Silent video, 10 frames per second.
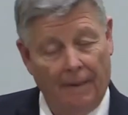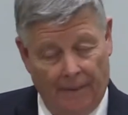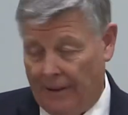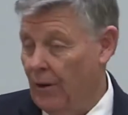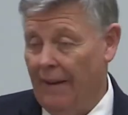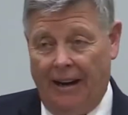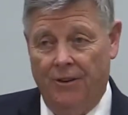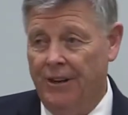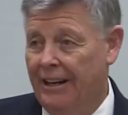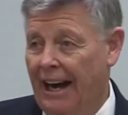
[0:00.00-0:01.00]
That's right, and there's
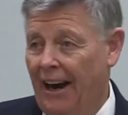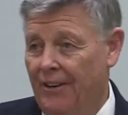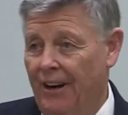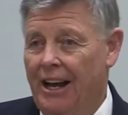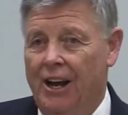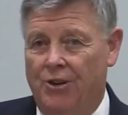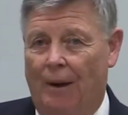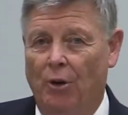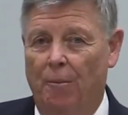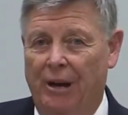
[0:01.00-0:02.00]
the character. So
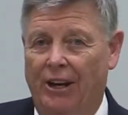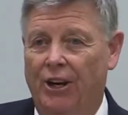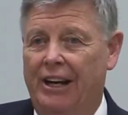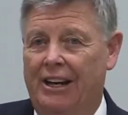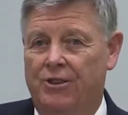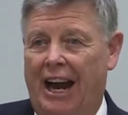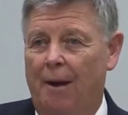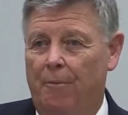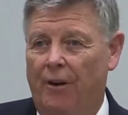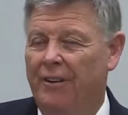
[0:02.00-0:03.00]
I'm going to be a good
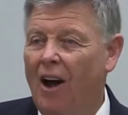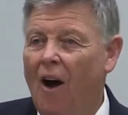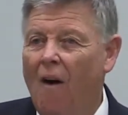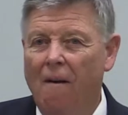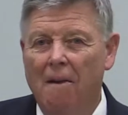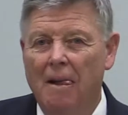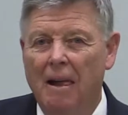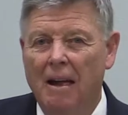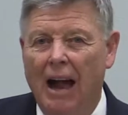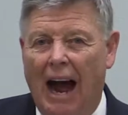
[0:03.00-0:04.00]
example. No,
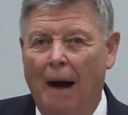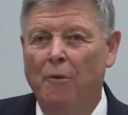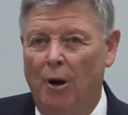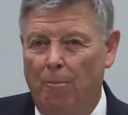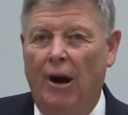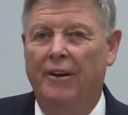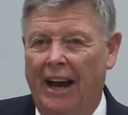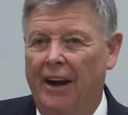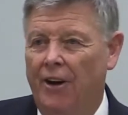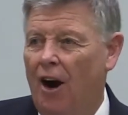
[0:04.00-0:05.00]
I'm going to burn
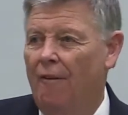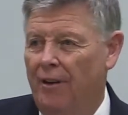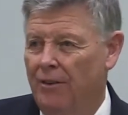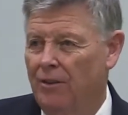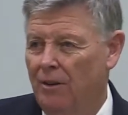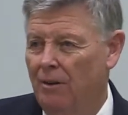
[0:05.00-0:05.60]
down your office.